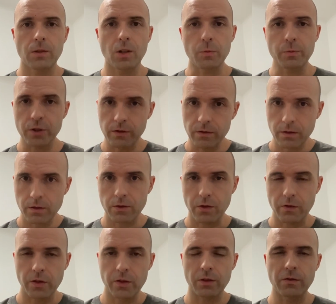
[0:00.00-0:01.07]
options
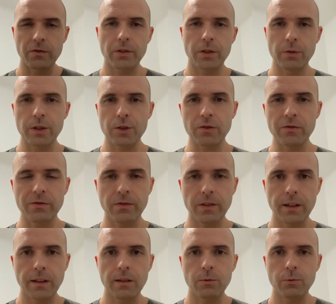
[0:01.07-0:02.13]
of the configuration
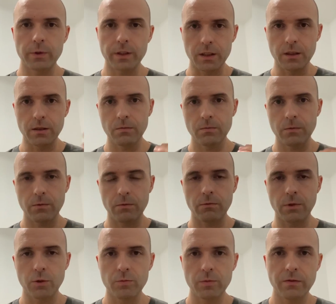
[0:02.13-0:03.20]
file we
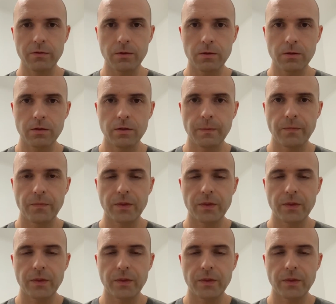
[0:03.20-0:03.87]
wrote before